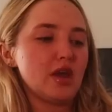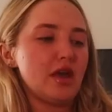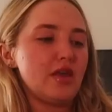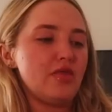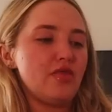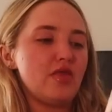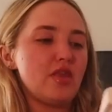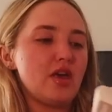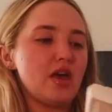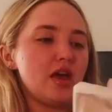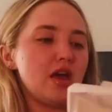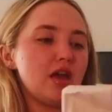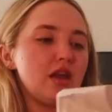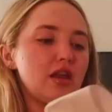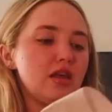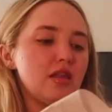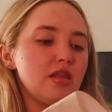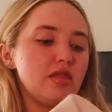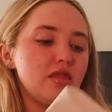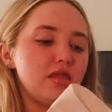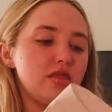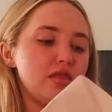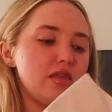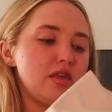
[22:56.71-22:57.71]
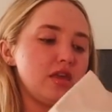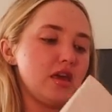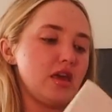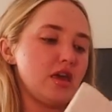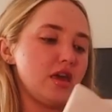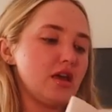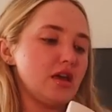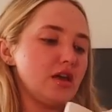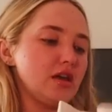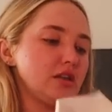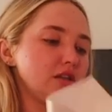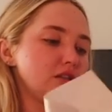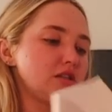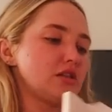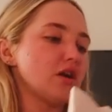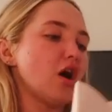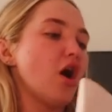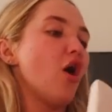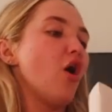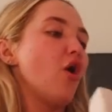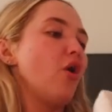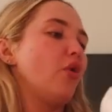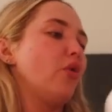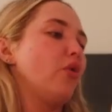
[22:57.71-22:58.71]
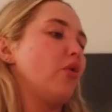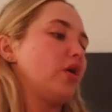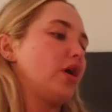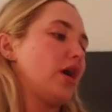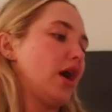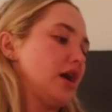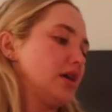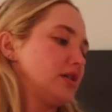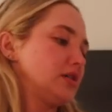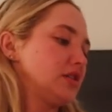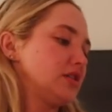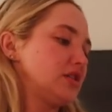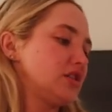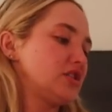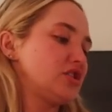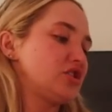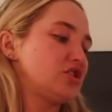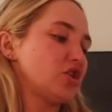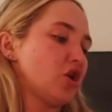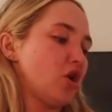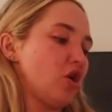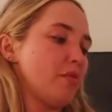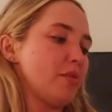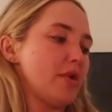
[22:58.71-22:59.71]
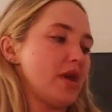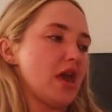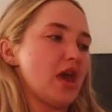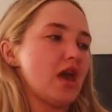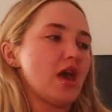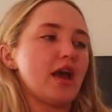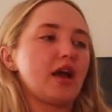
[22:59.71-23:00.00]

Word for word: And then these, oh guys, this is so me.